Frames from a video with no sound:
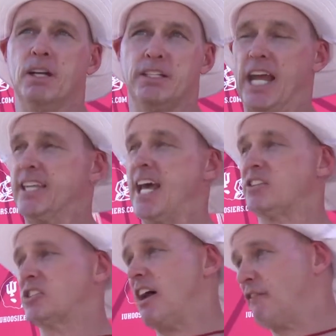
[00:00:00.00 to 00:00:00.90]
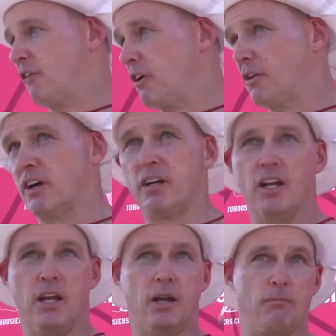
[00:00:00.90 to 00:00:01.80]
Take that a step further.
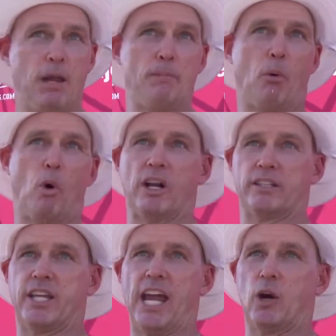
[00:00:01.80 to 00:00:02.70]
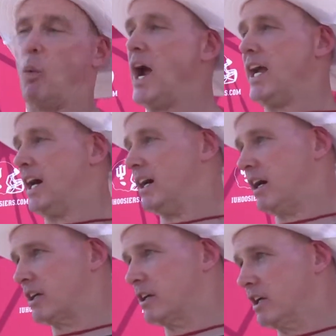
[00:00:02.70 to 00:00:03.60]
People want to take away
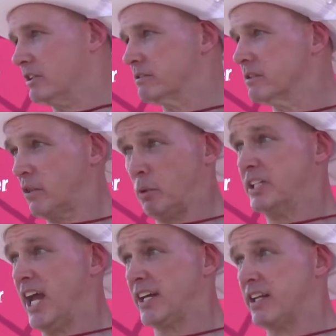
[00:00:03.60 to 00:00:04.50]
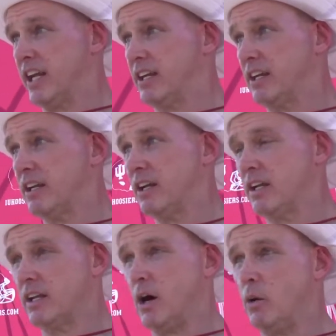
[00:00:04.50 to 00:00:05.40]
a good three technique,
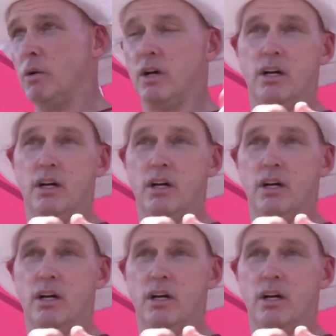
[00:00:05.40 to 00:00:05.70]
you know.